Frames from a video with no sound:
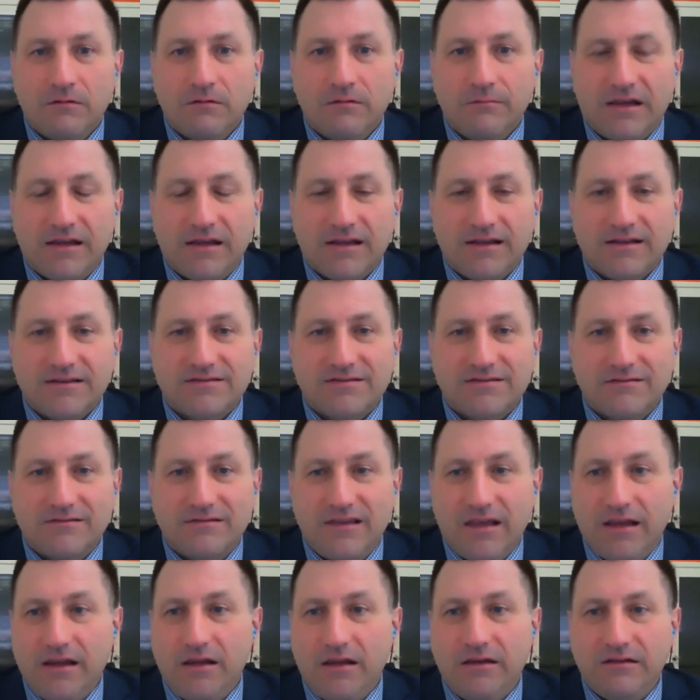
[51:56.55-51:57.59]
Because
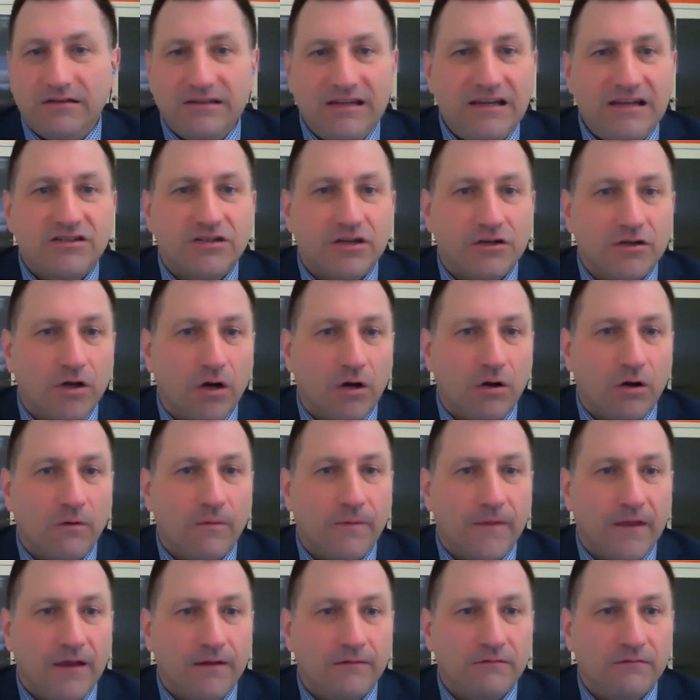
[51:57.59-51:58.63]
they need to know
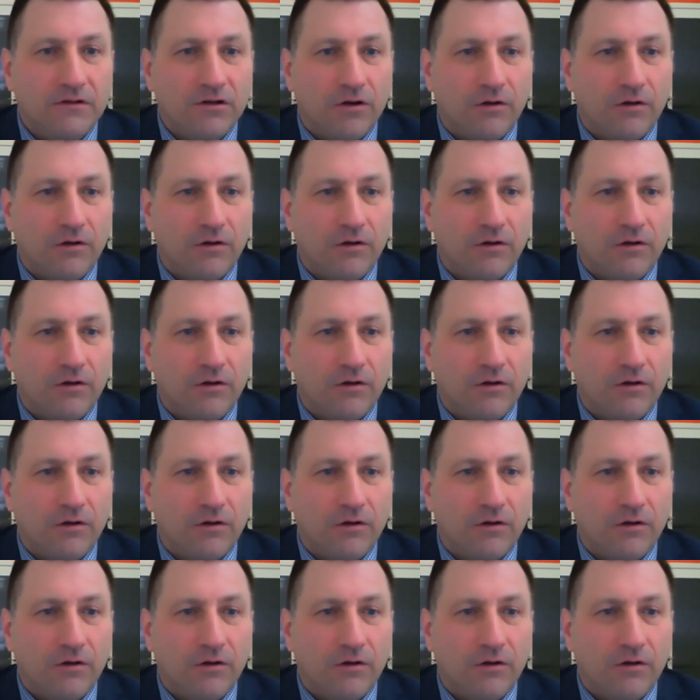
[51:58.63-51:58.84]
that,